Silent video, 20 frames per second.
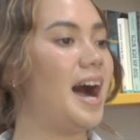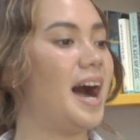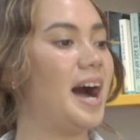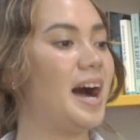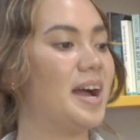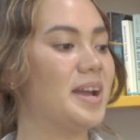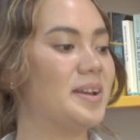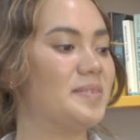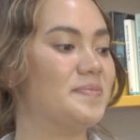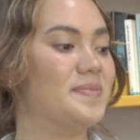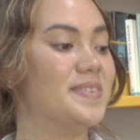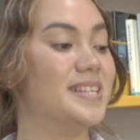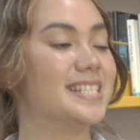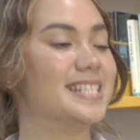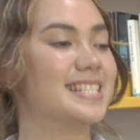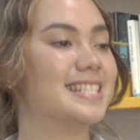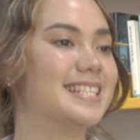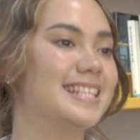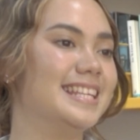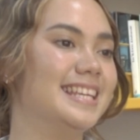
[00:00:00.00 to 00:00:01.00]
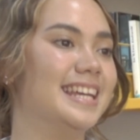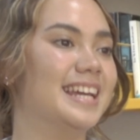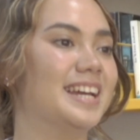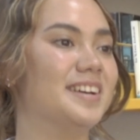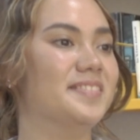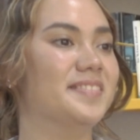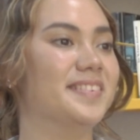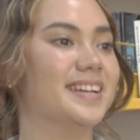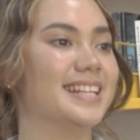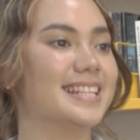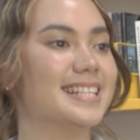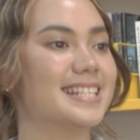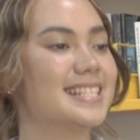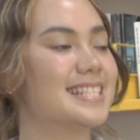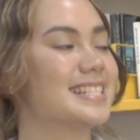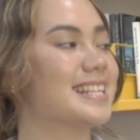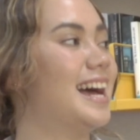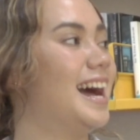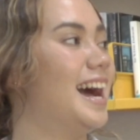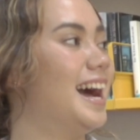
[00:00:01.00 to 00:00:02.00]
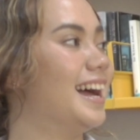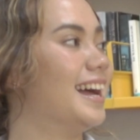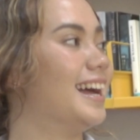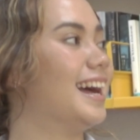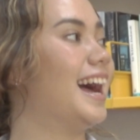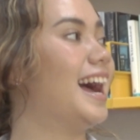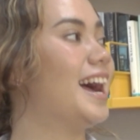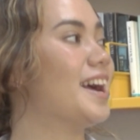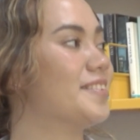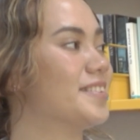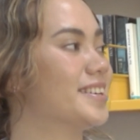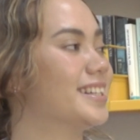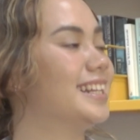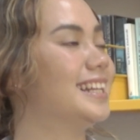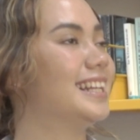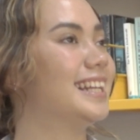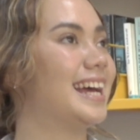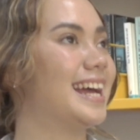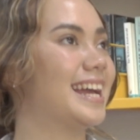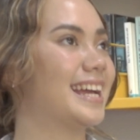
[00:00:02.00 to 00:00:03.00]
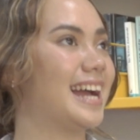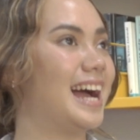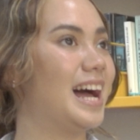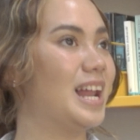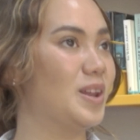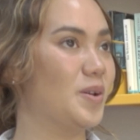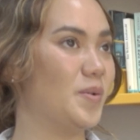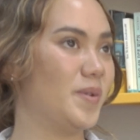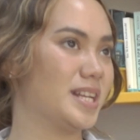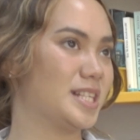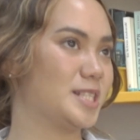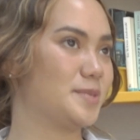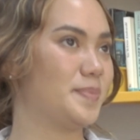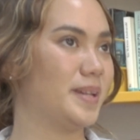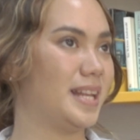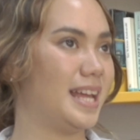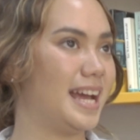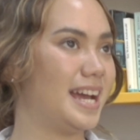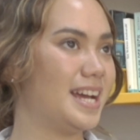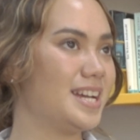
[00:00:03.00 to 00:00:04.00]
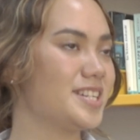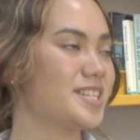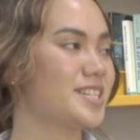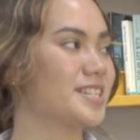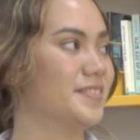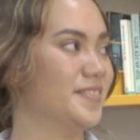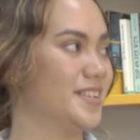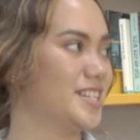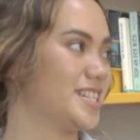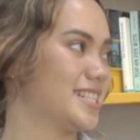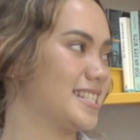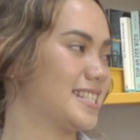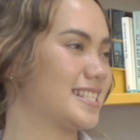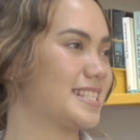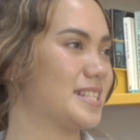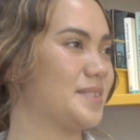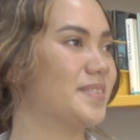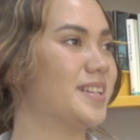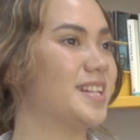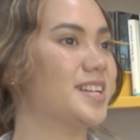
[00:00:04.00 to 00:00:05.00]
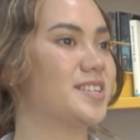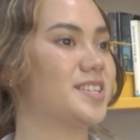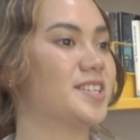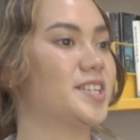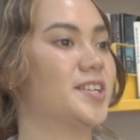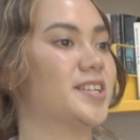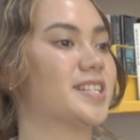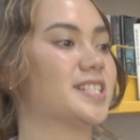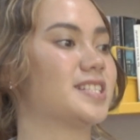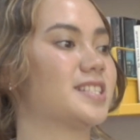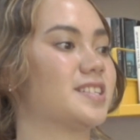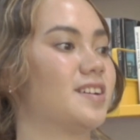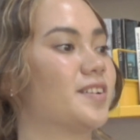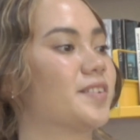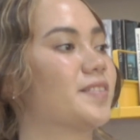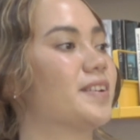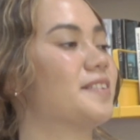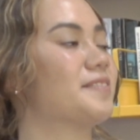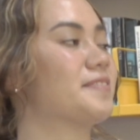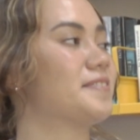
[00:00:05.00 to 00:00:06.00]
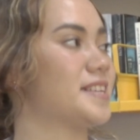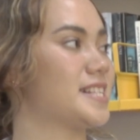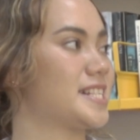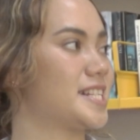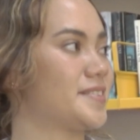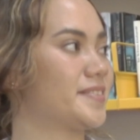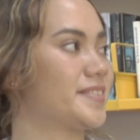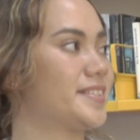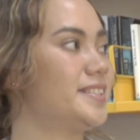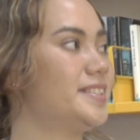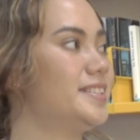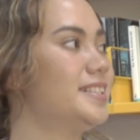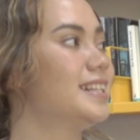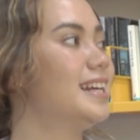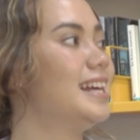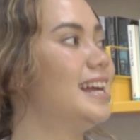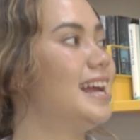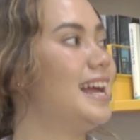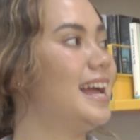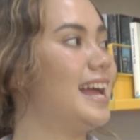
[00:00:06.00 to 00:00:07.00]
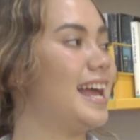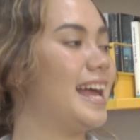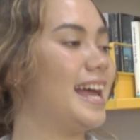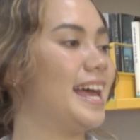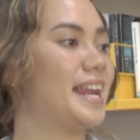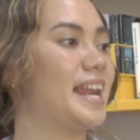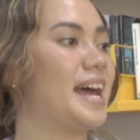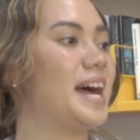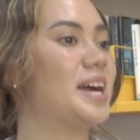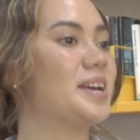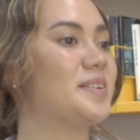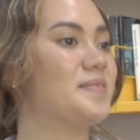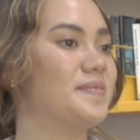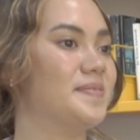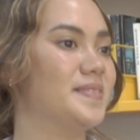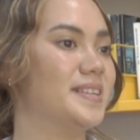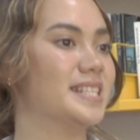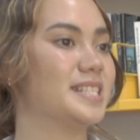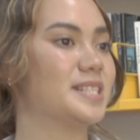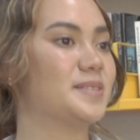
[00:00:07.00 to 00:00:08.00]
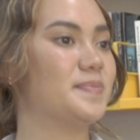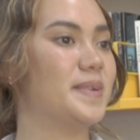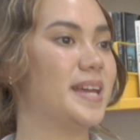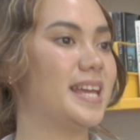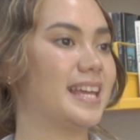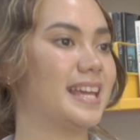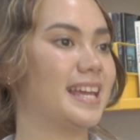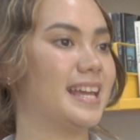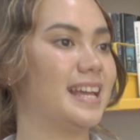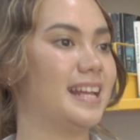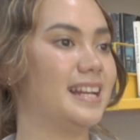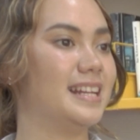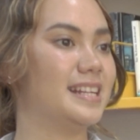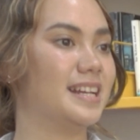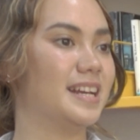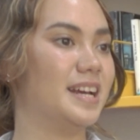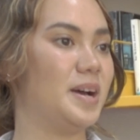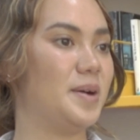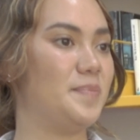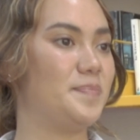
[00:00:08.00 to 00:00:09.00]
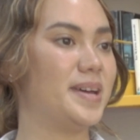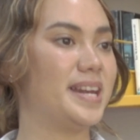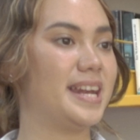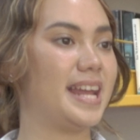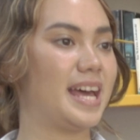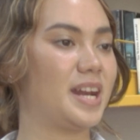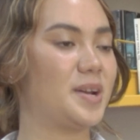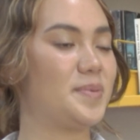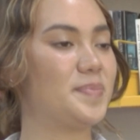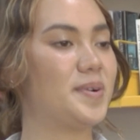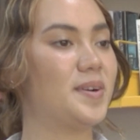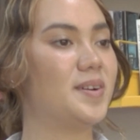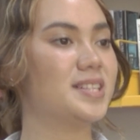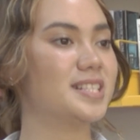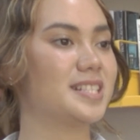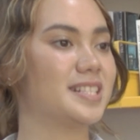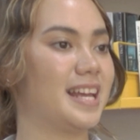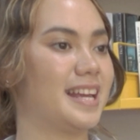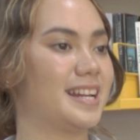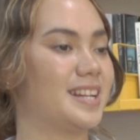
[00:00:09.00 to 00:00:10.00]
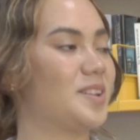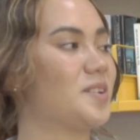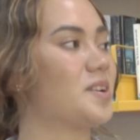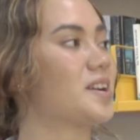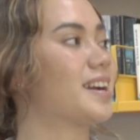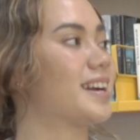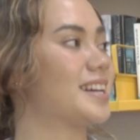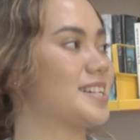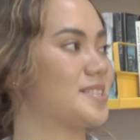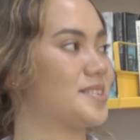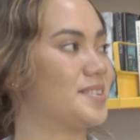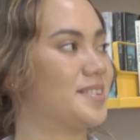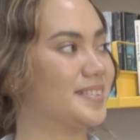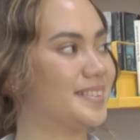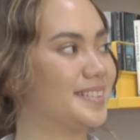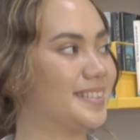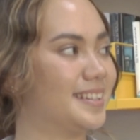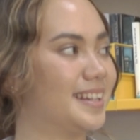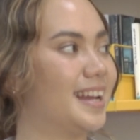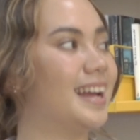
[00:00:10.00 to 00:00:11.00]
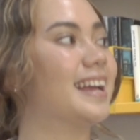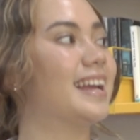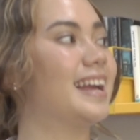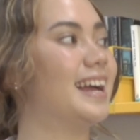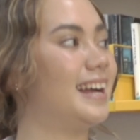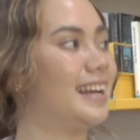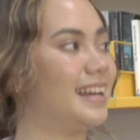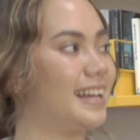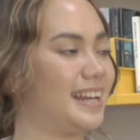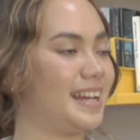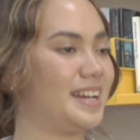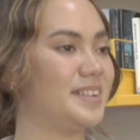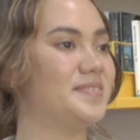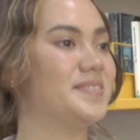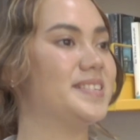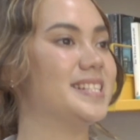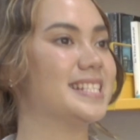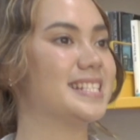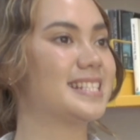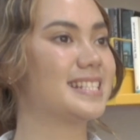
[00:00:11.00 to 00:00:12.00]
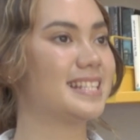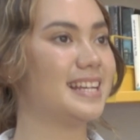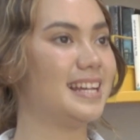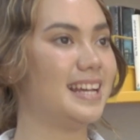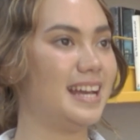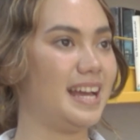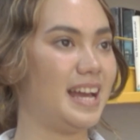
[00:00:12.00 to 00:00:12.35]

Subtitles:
I miss the events. I really like Alua Splash, which is similar to the Songkran Festival. And I miss making the banana boats at Loi Krathong. Mm-hmm. Yeah, and I miss,